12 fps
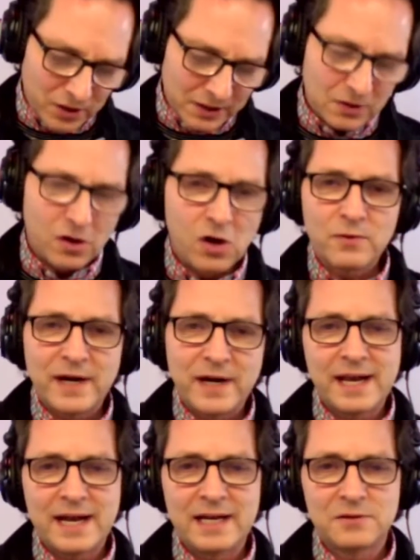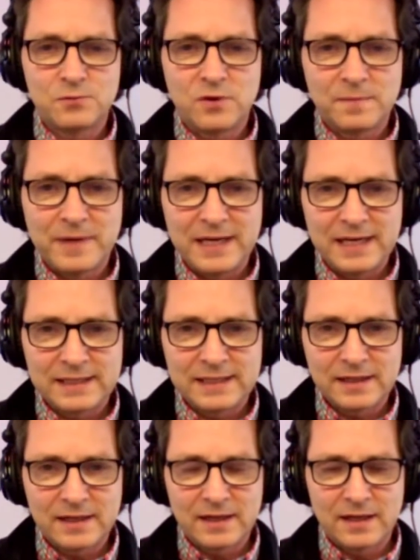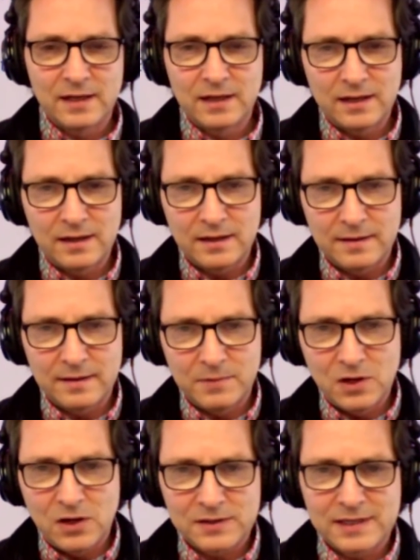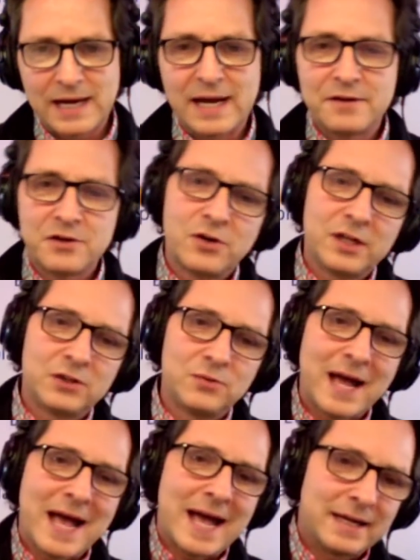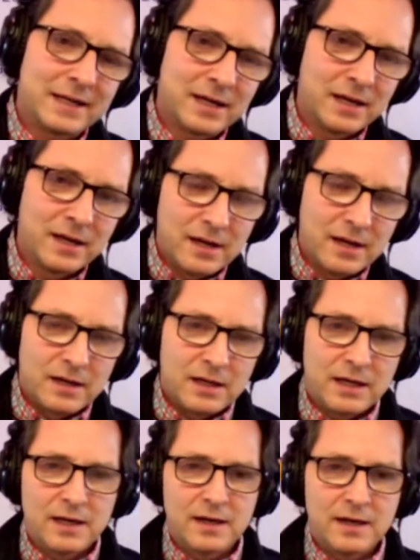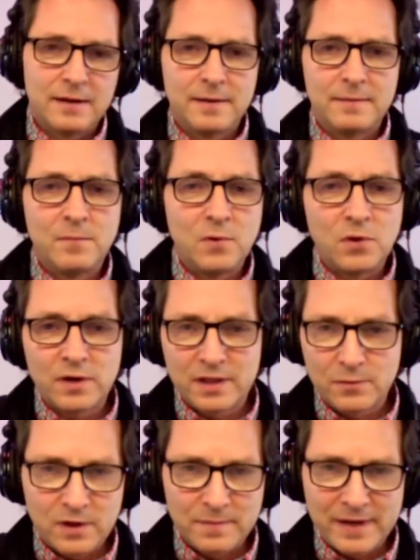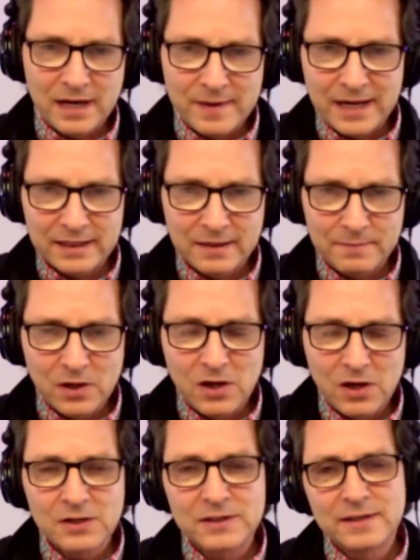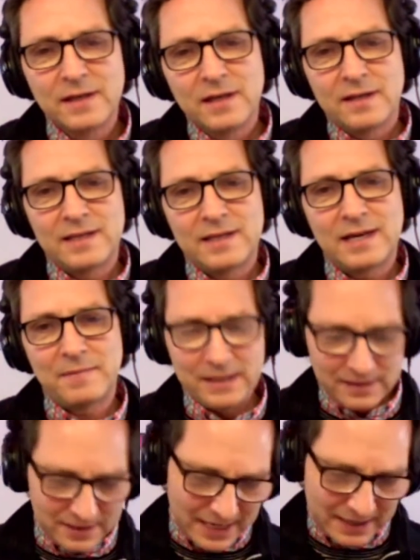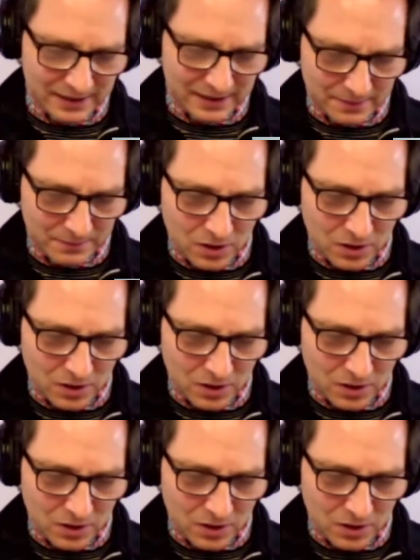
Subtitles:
already has 1 minute blocks, and you're going to add more than 1 megabyte blocks, that means that the block